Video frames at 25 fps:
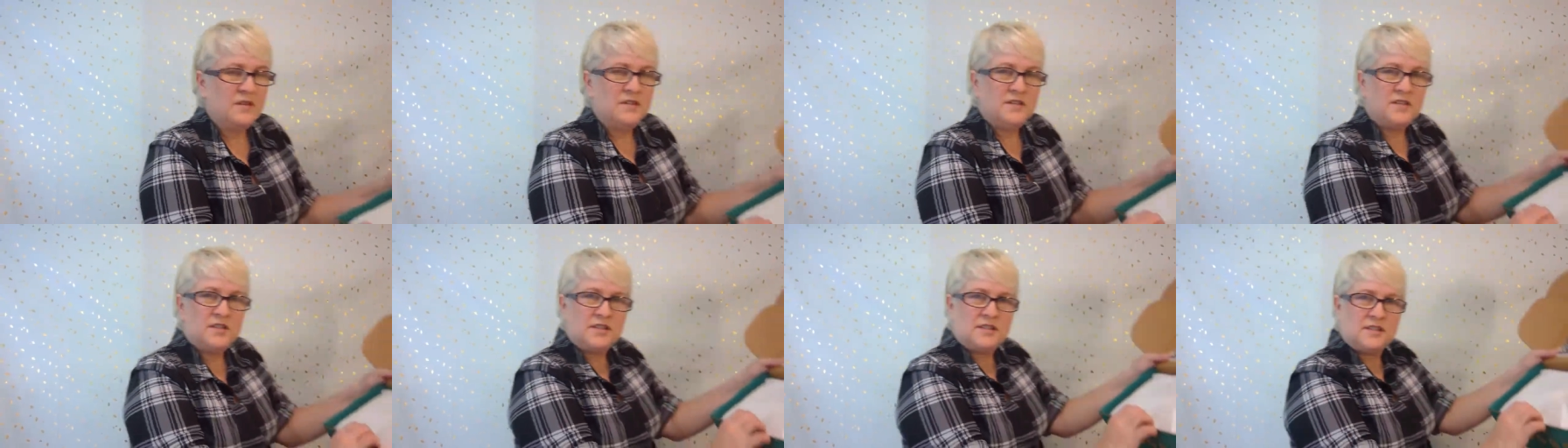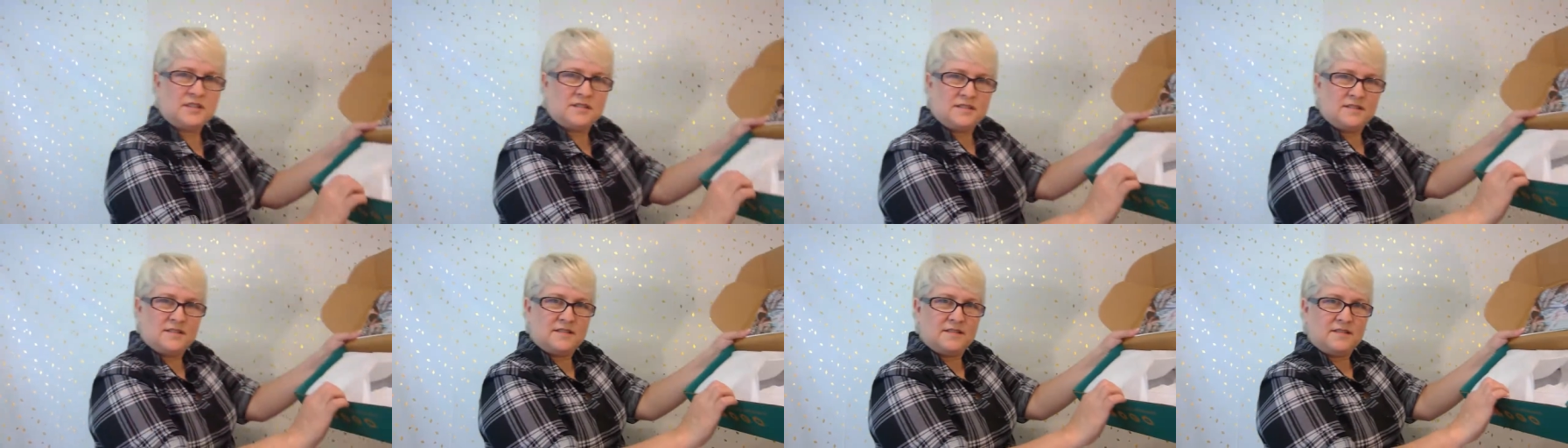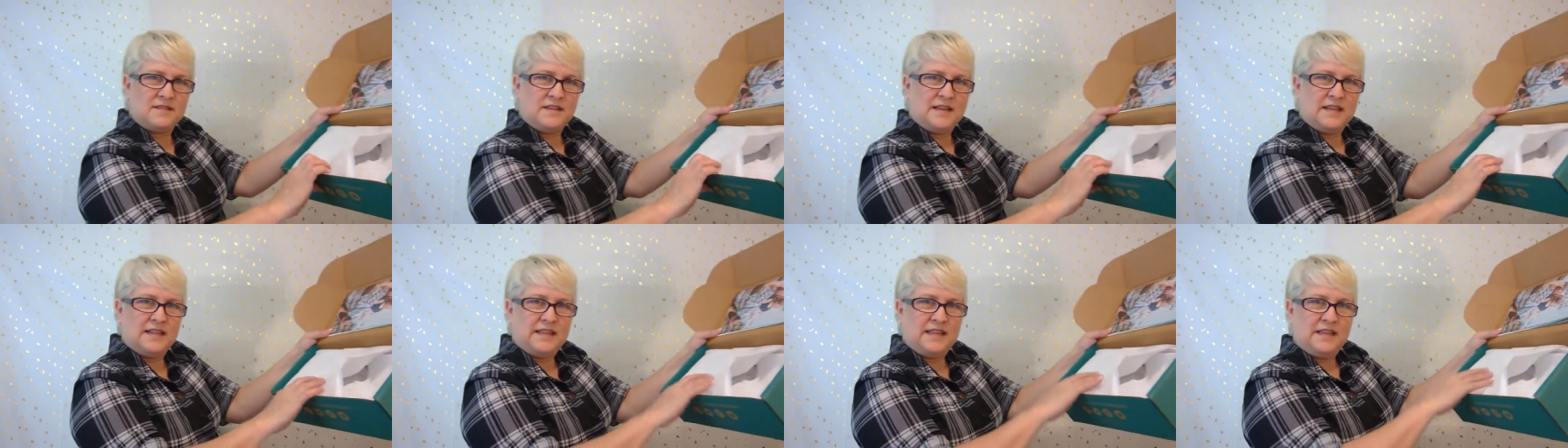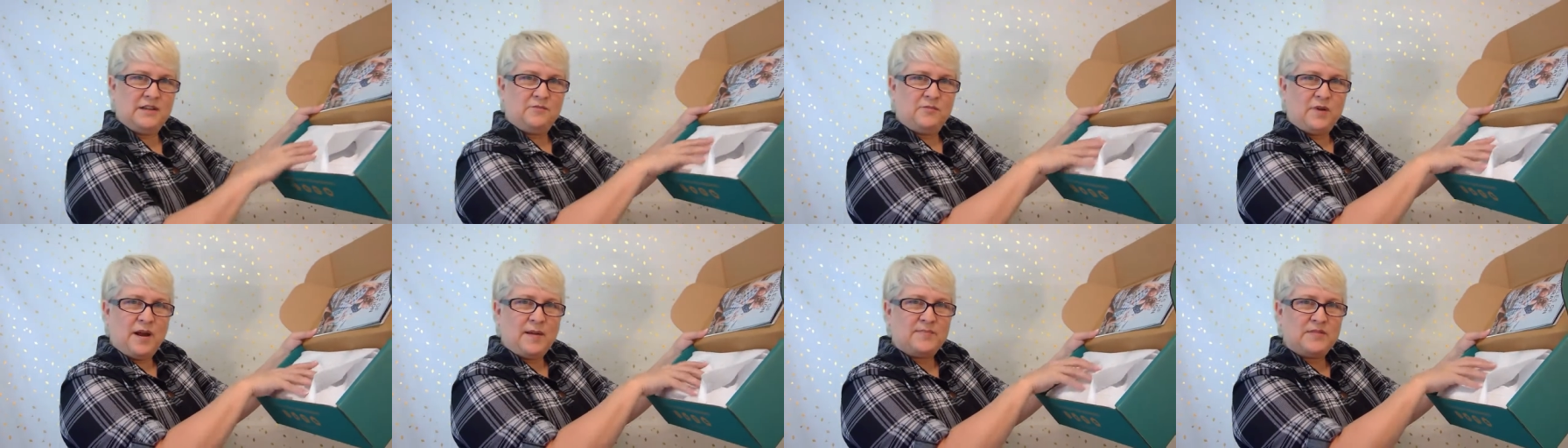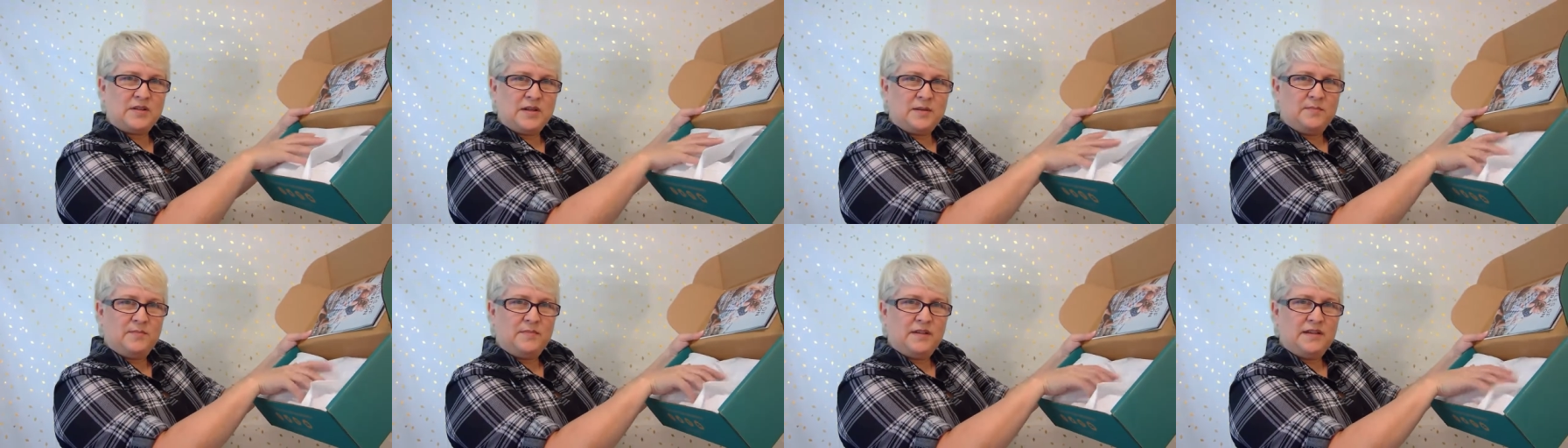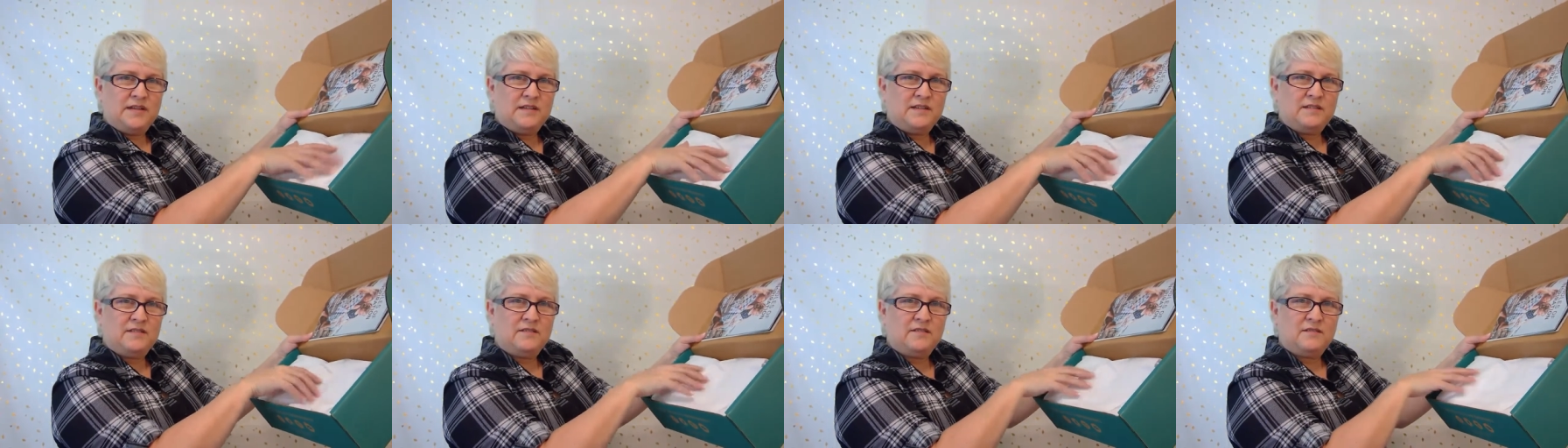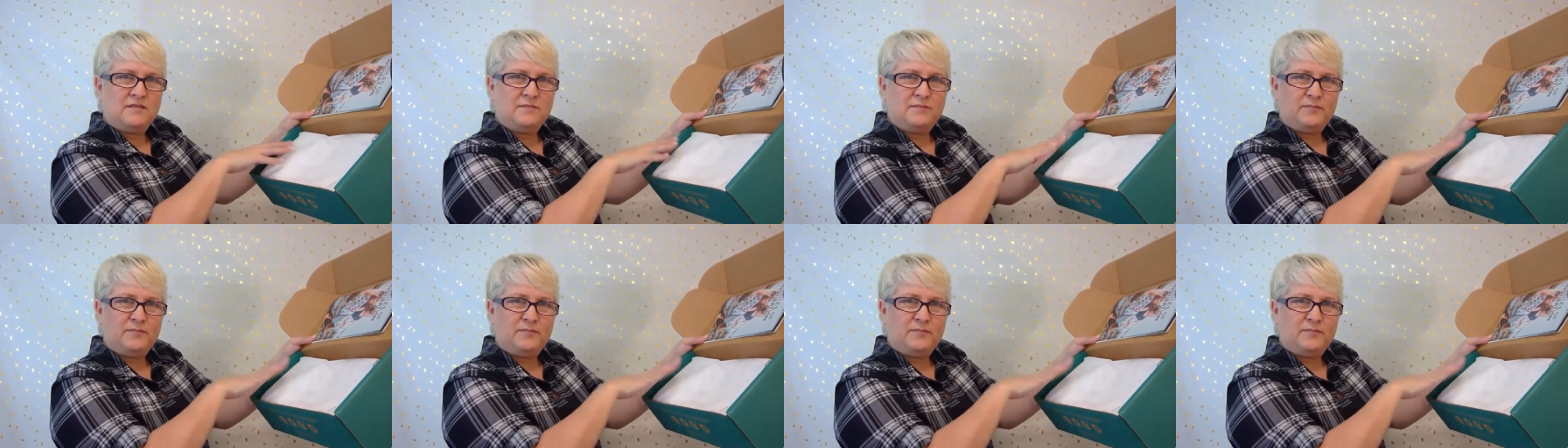just neatly wrapped up in